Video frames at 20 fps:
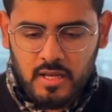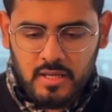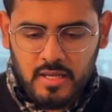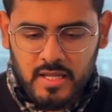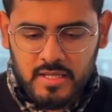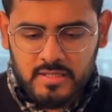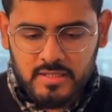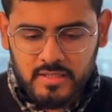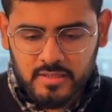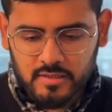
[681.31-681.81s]

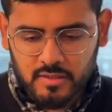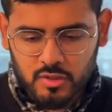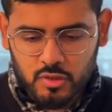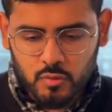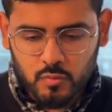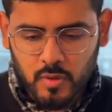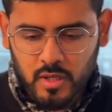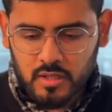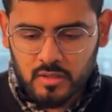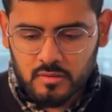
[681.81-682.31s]
Let's see
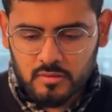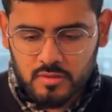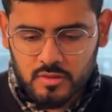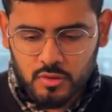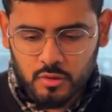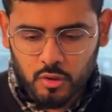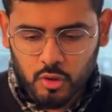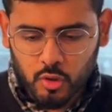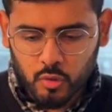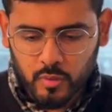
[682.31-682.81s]
this one.
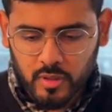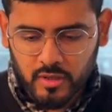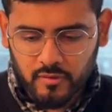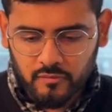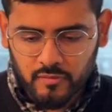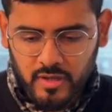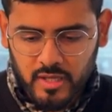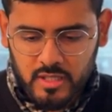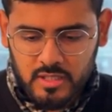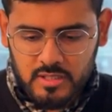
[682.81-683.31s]
So quick
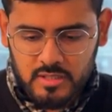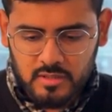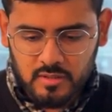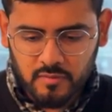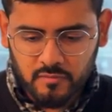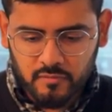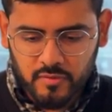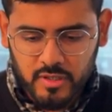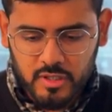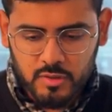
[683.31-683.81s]
fix,
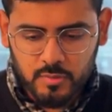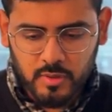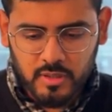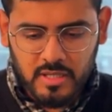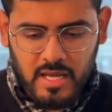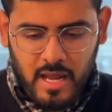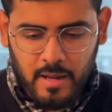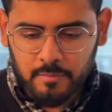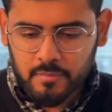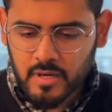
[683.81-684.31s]
fix
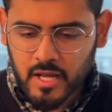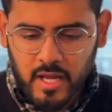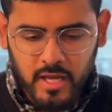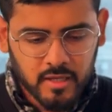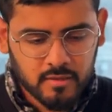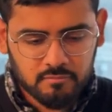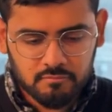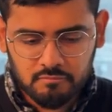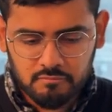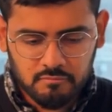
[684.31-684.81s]
with tab
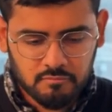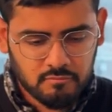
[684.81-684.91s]
9.